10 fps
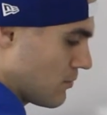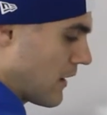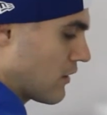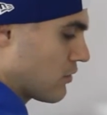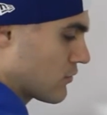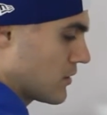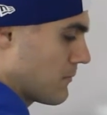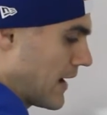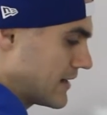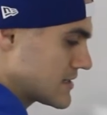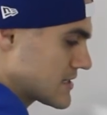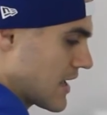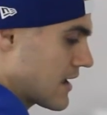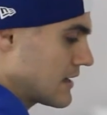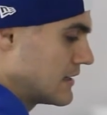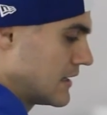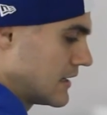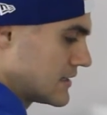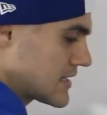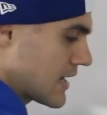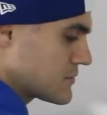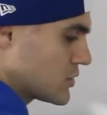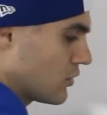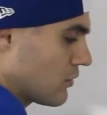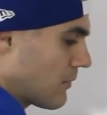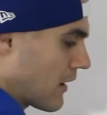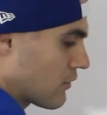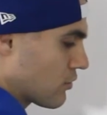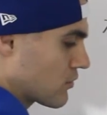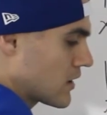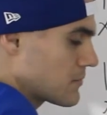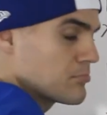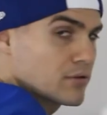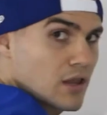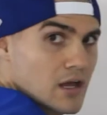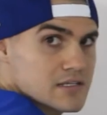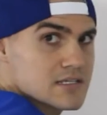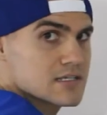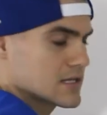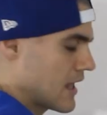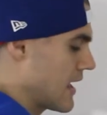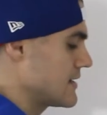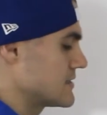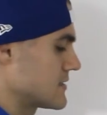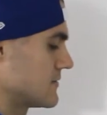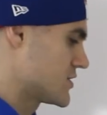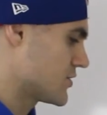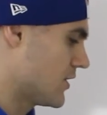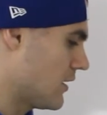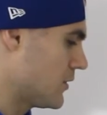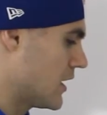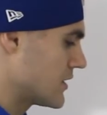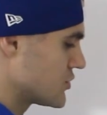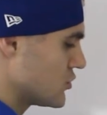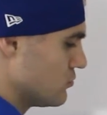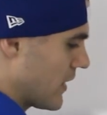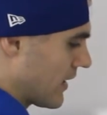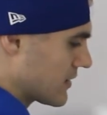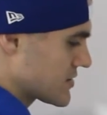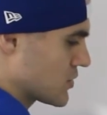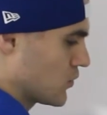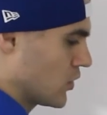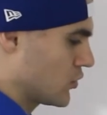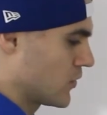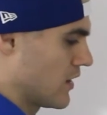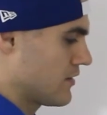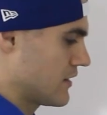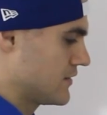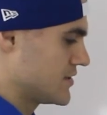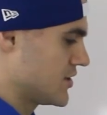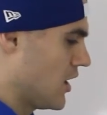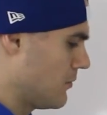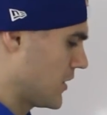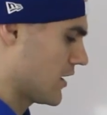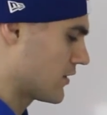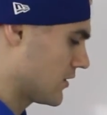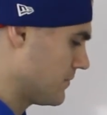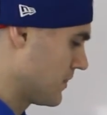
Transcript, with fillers: to the power of 3 minus 8 times u to the power of 3 plus 8. So now we got two brackets to work with in the denominator.